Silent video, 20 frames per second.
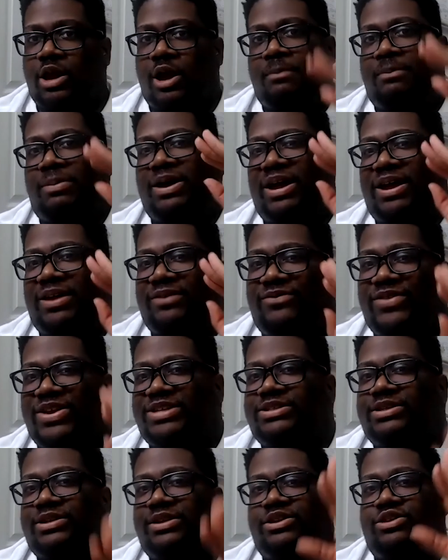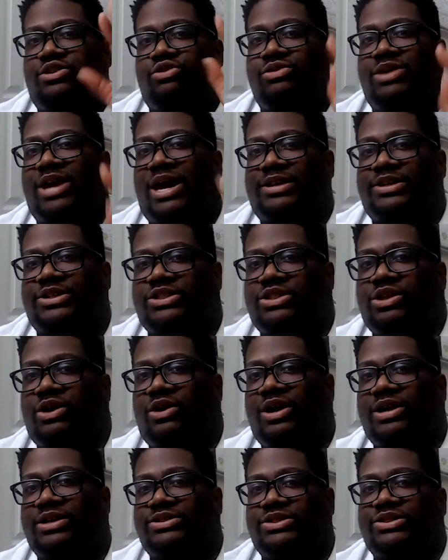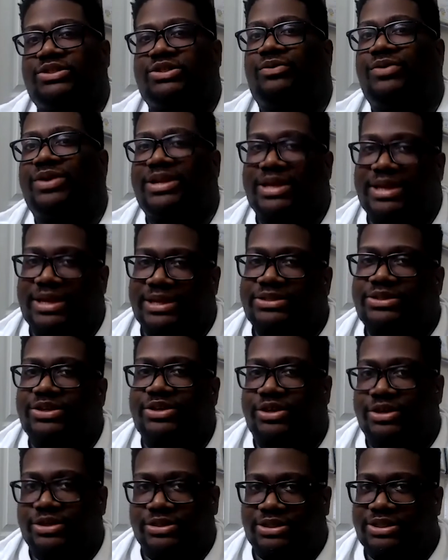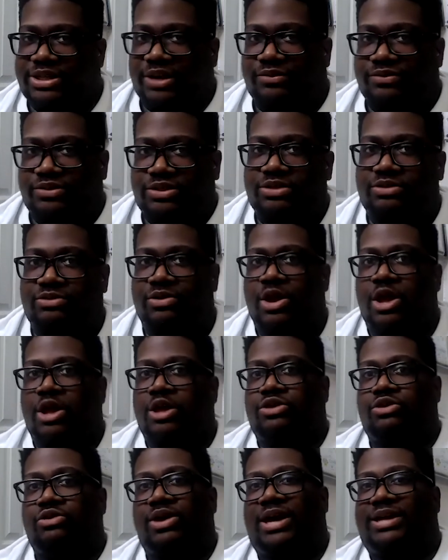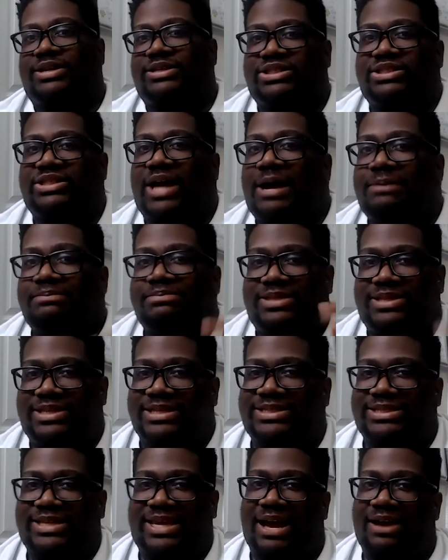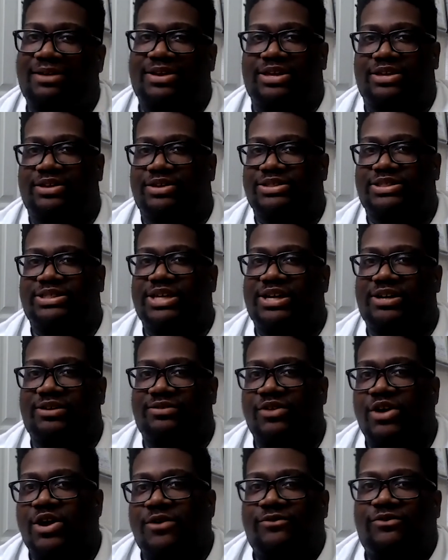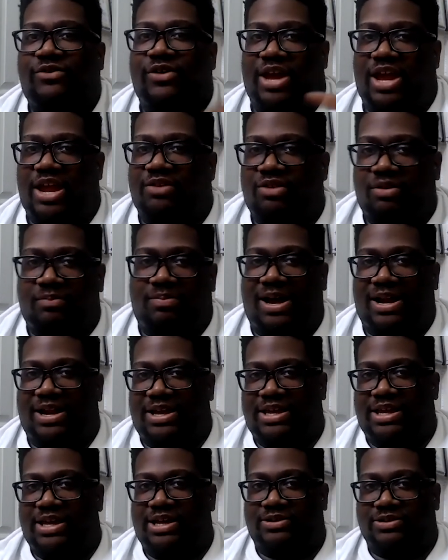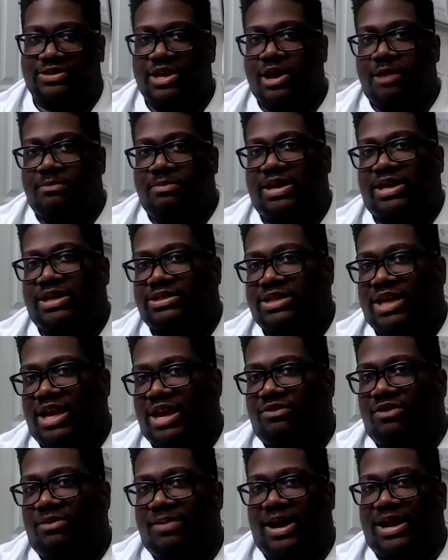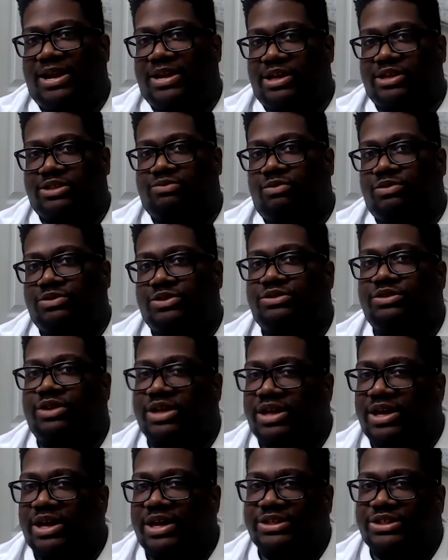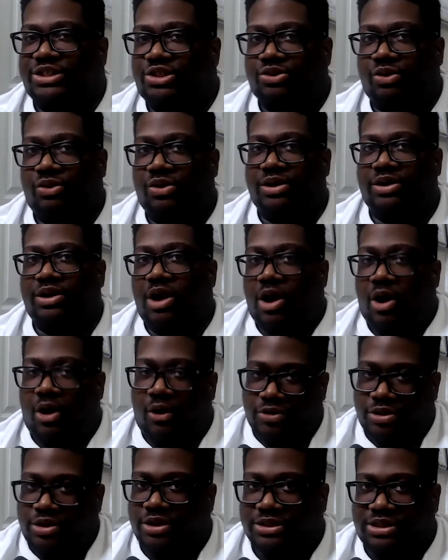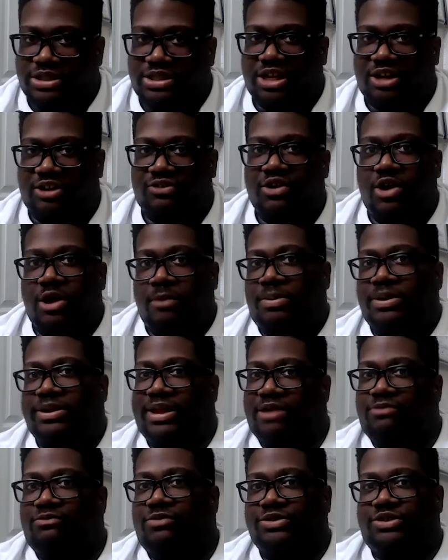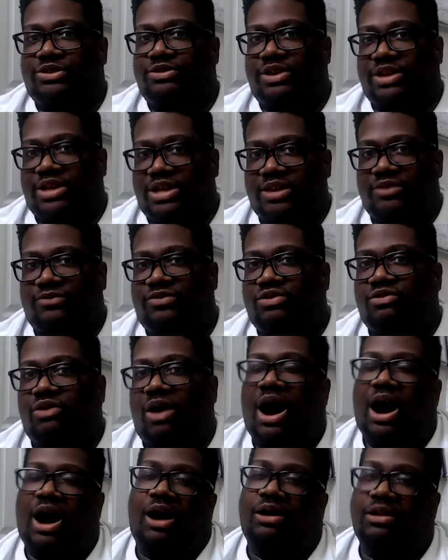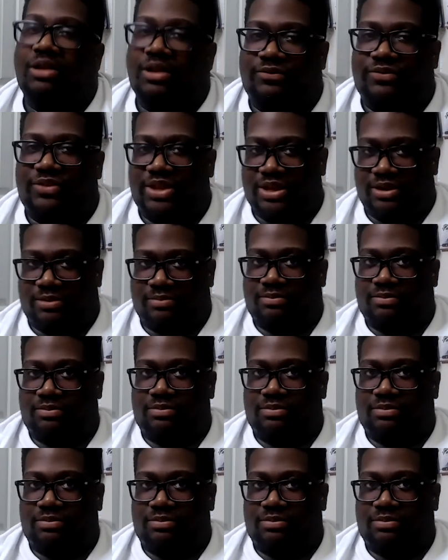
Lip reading: But eventually you got to start sowing into yourself too. You got to stop discounting yourself for everybody else, because everybody else wants you to cut short on yourself, but they want you to give you all of them.